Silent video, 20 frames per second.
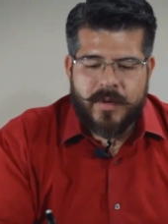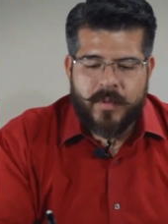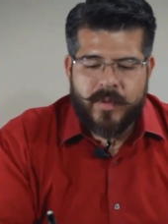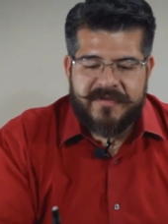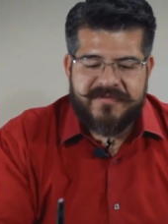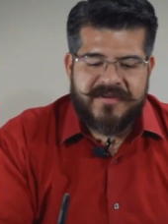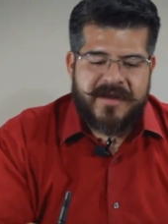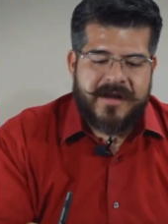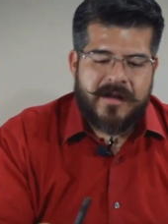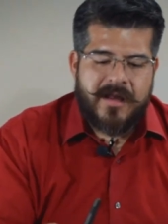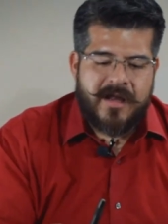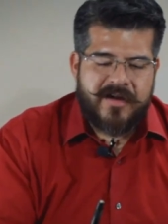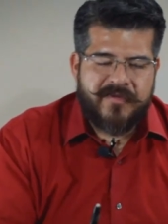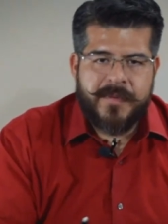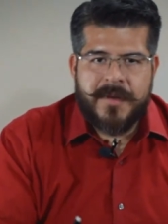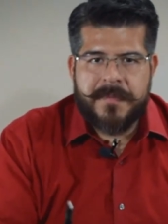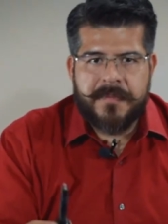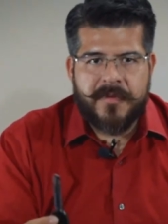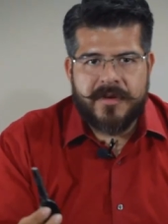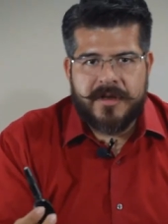We've had a lot of
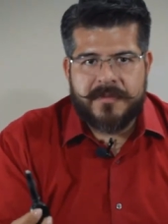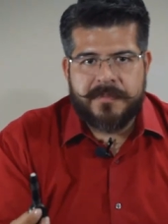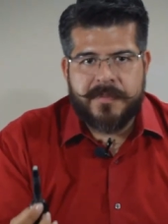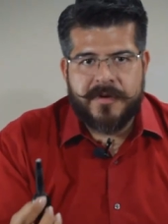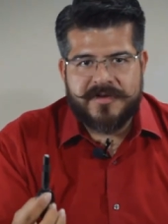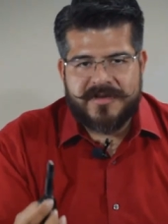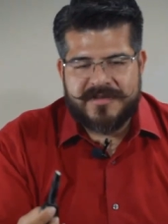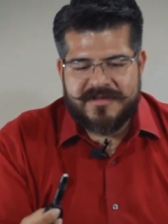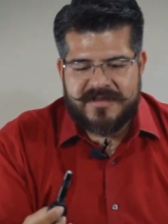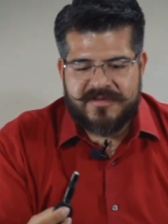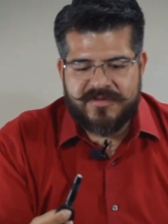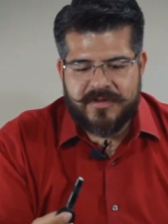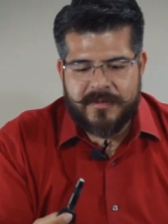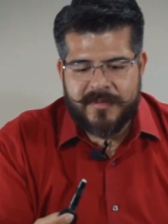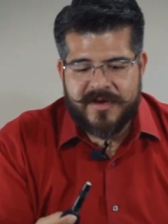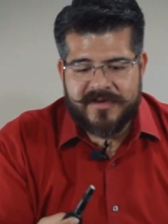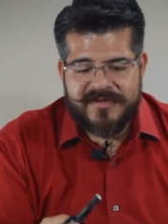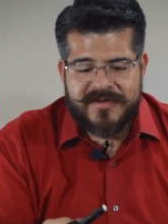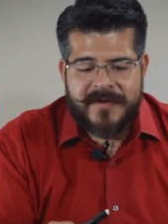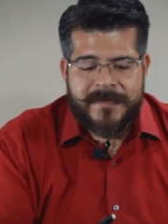people that purchase these from
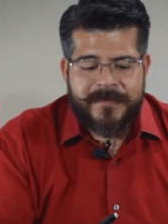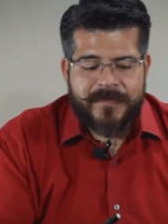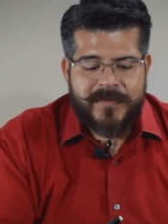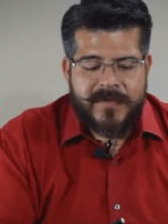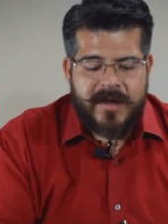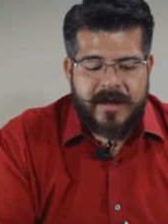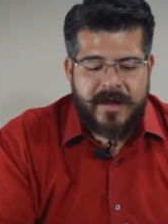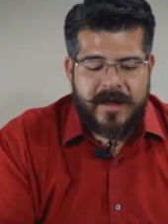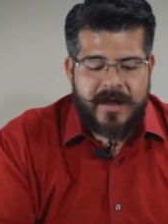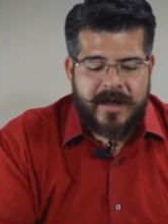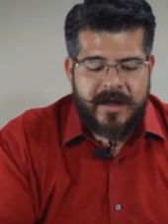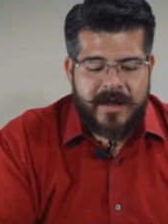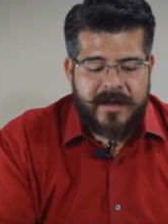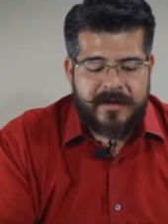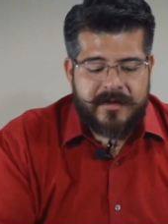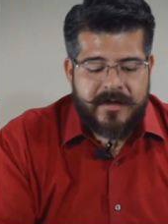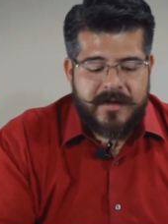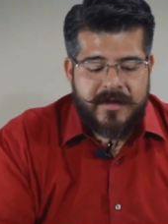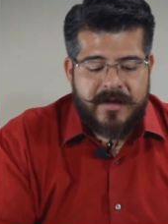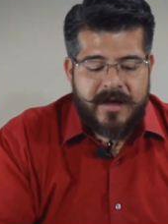us
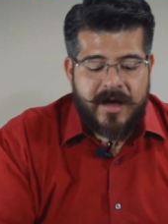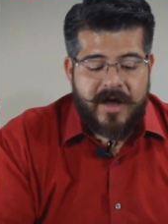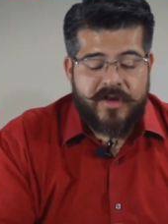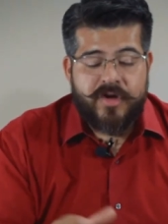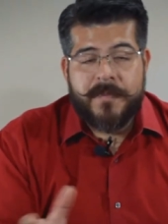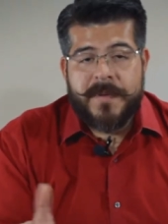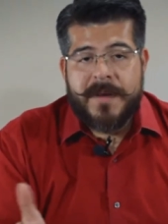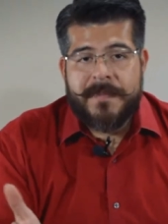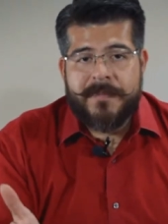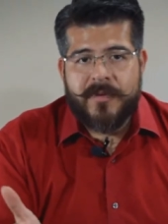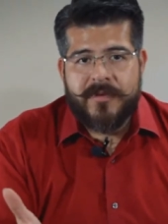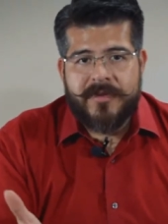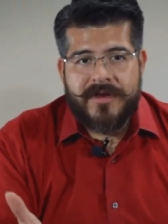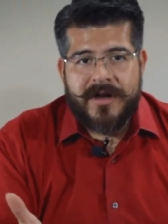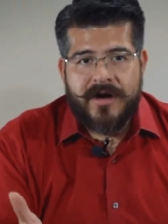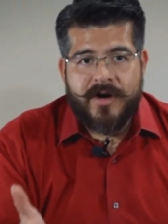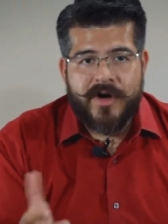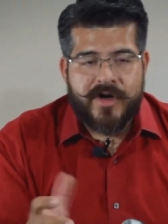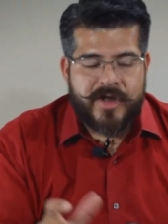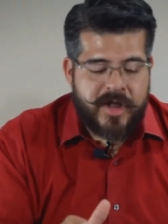and other people
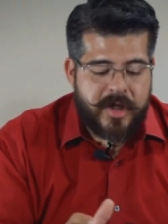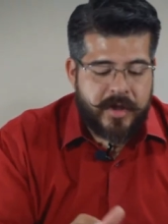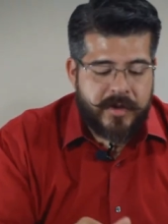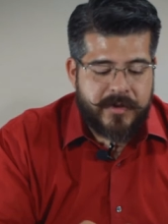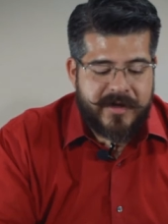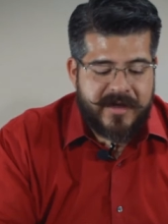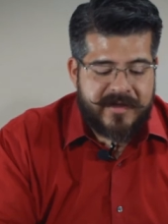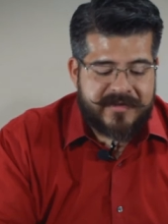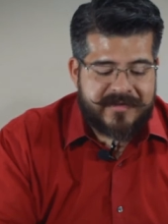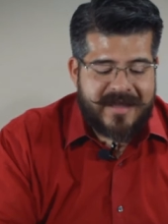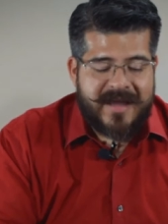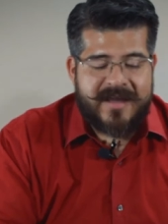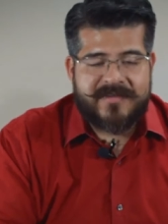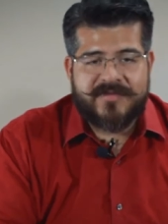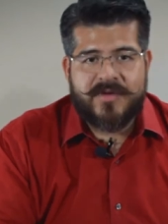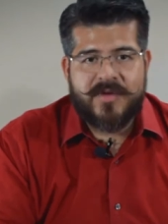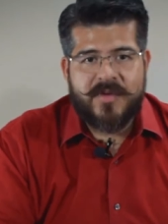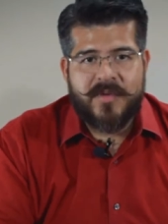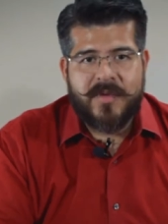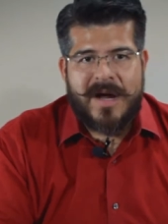that are curious as
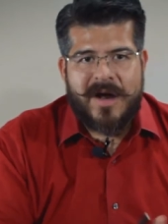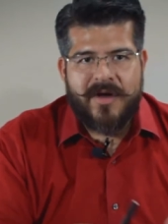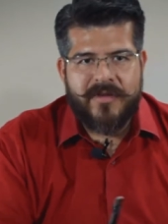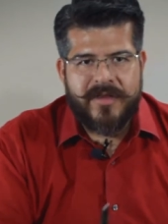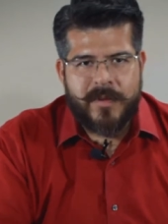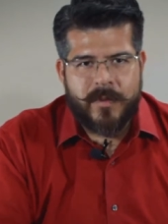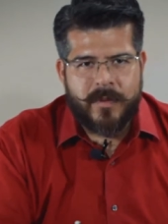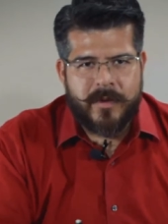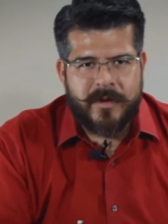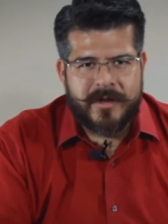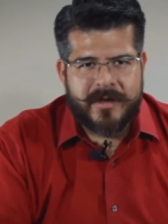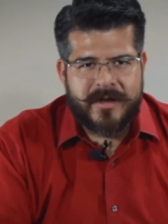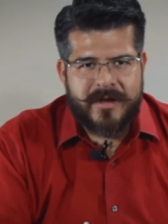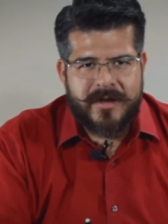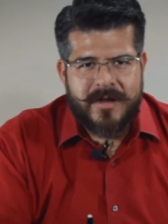to how they work,